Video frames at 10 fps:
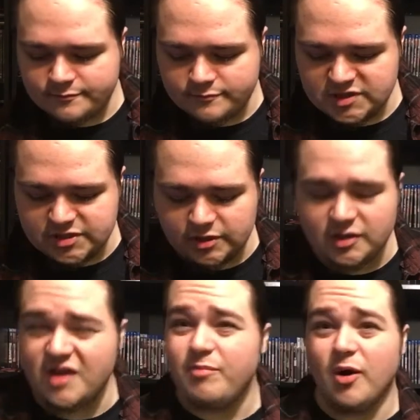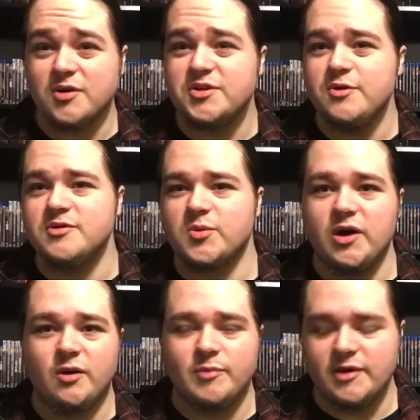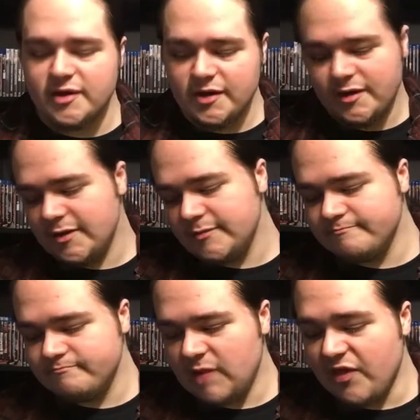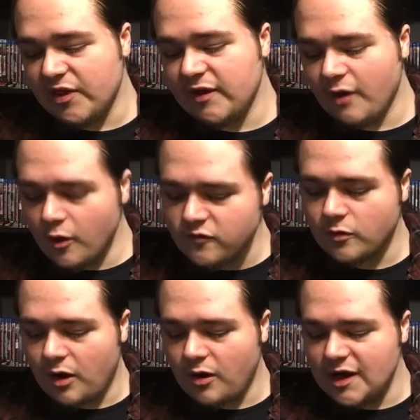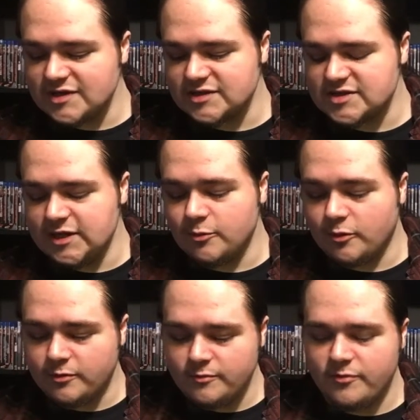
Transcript: Still love part 2 as well, but I think overall as a sequel,